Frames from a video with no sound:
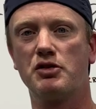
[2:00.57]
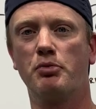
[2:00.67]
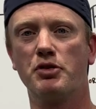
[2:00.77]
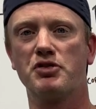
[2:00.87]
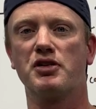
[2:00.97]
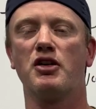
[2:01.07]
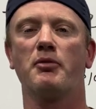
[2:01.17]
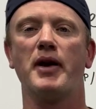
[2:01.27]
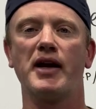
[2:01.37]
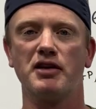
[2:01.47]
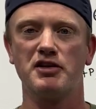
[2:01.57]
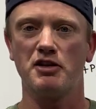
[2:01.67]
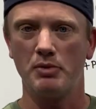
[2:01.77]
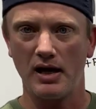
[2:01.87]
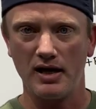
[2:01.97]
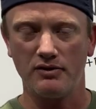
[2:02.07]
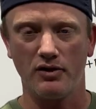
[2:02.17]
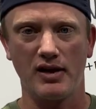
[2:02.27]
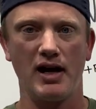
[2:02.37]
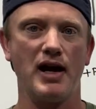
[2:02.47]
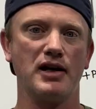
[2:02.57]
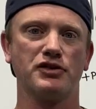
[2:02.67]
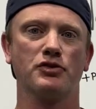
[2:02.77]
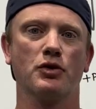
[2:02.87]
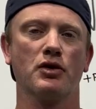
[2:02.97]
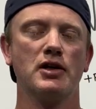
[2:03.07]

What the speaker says: to push the dog back into the behavior that I asked for.